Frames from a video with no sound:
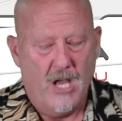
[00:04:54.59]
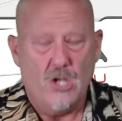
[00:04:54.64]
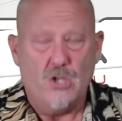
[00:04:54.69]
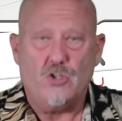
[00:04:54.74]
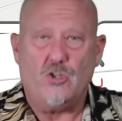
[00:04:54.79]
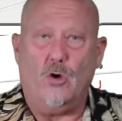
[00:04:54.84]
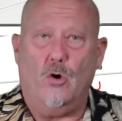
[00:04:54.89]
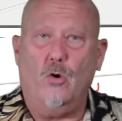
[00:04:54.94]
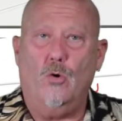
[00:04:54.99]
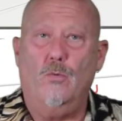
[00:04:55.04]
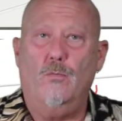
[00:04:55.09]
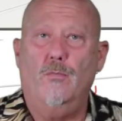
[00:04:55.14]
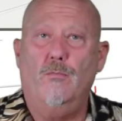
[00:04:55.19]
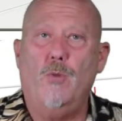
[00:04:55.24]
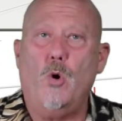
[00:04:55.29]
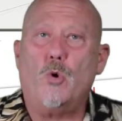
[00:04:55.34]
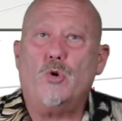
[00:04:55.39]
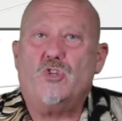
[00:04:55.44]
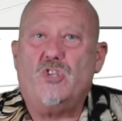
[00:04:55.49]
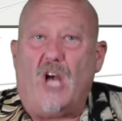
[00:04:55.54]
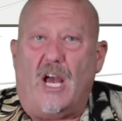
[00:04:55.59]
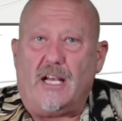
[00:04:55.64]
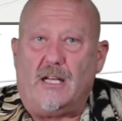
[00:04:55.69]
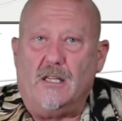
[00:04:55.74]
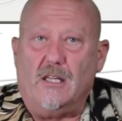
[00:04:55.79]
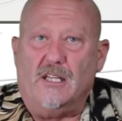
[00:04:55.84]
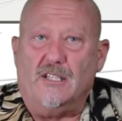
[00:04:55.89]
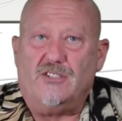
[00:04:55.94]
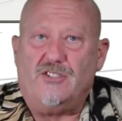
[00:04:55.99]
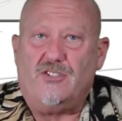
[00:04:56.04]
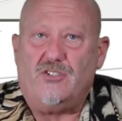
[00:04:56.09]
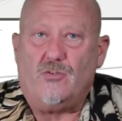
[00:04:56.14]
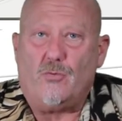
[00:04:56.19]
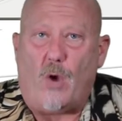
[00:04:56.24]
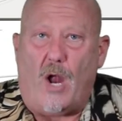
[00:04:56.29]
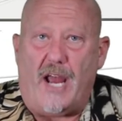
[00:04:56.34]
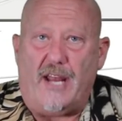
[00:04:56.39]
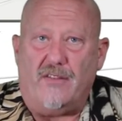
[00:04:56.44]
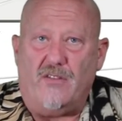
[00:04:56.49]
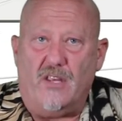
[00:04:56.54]
So motorcyclists
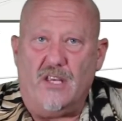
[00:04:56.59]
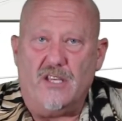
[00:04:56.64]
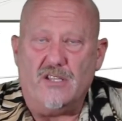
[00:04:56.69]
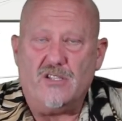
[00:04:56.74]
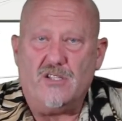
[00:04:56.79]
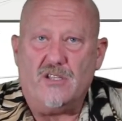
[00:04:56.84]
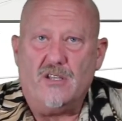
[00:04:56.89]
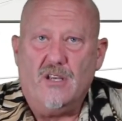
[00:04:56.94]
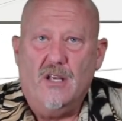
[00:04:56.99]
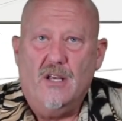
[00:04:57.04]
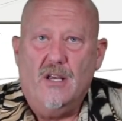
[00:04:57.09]
ride these.